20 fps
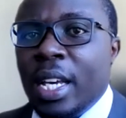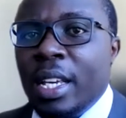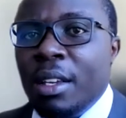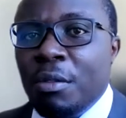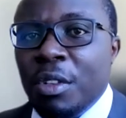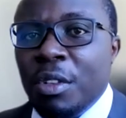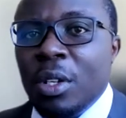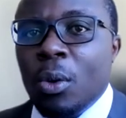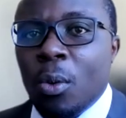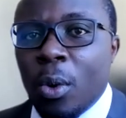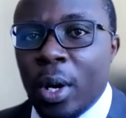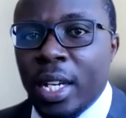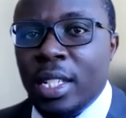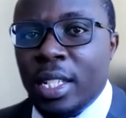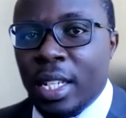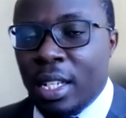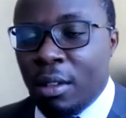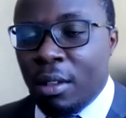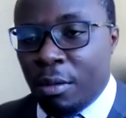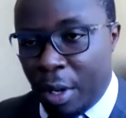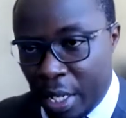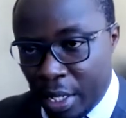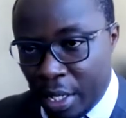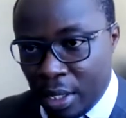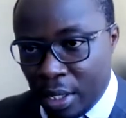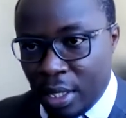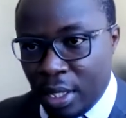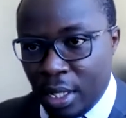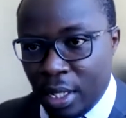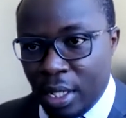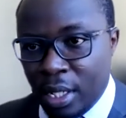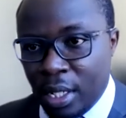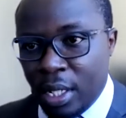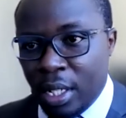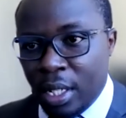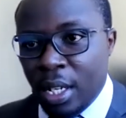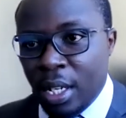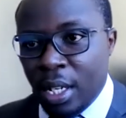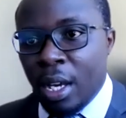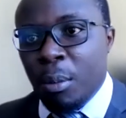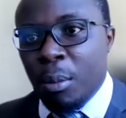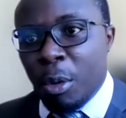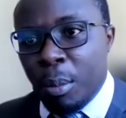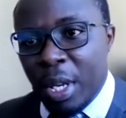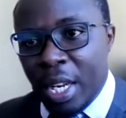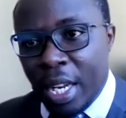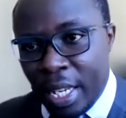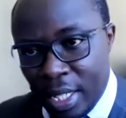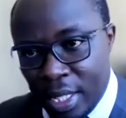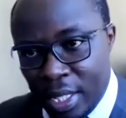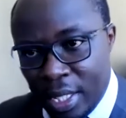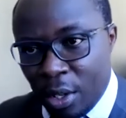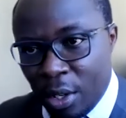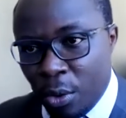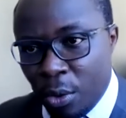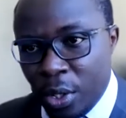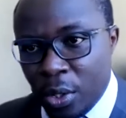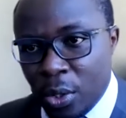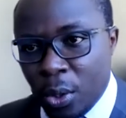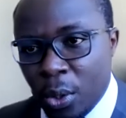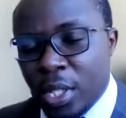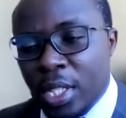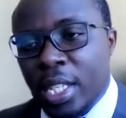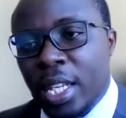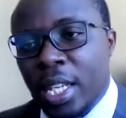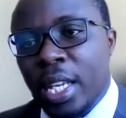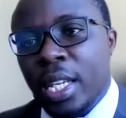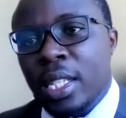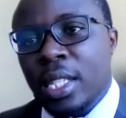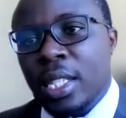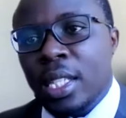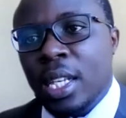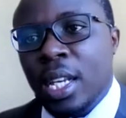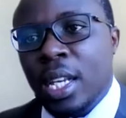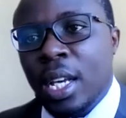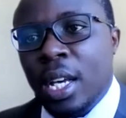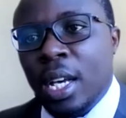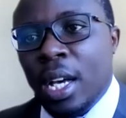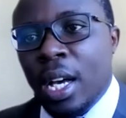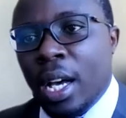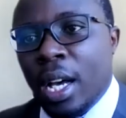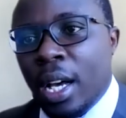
they are even quite advanced in mobilizing resources.